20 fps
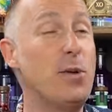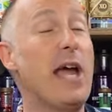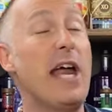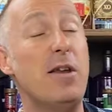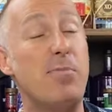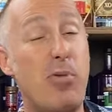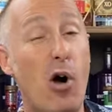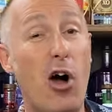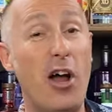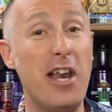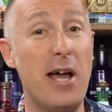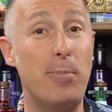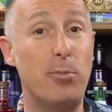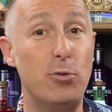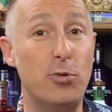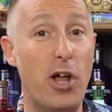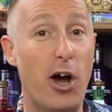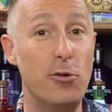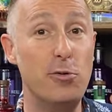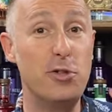You get the
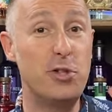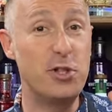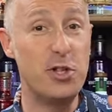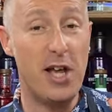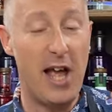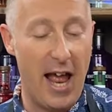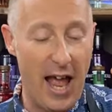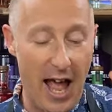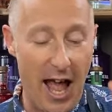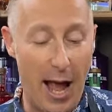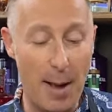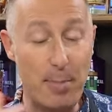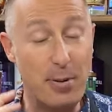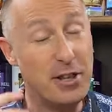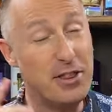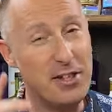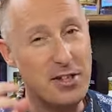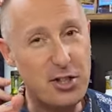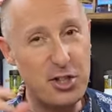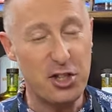pineapple notes, uh,
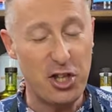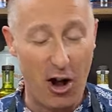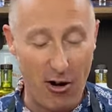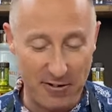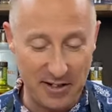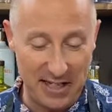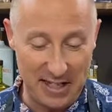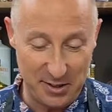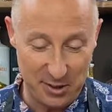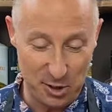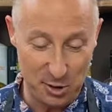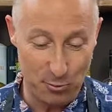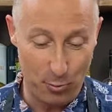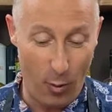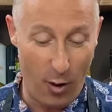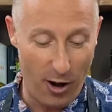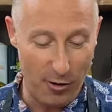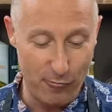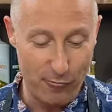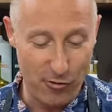but the star anise is
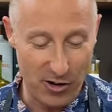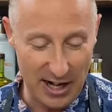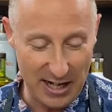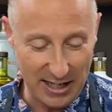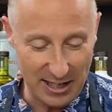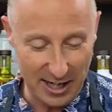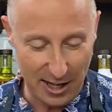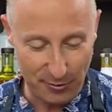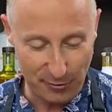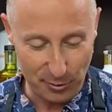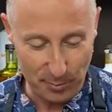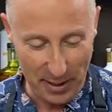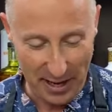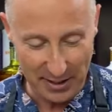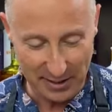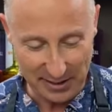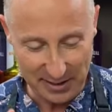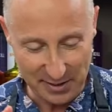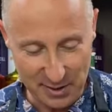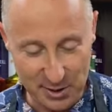what I really love
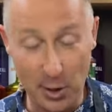about these.